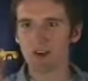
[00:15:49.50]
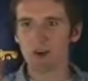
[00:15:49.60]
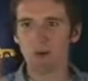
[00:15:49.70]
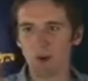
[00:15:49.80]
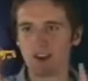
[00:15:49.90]

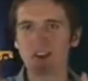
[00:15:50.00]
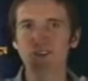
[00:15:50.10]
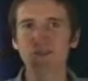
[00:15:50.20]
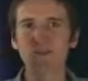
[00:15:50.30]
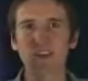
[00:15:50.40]
Why not
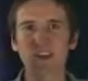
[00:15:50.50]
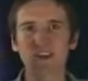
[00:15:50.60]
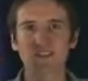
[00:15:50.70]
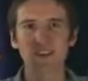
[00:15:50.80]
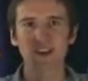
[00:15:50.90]
use a mini
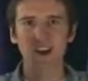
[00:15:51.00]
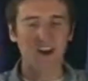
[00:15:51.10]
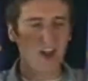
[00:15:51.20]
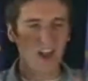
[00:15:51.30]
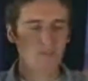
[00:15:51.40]
RC car?
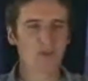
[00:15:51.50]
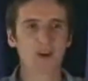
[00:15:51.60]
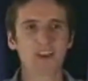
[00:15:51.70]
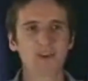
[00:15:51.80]
I have no idea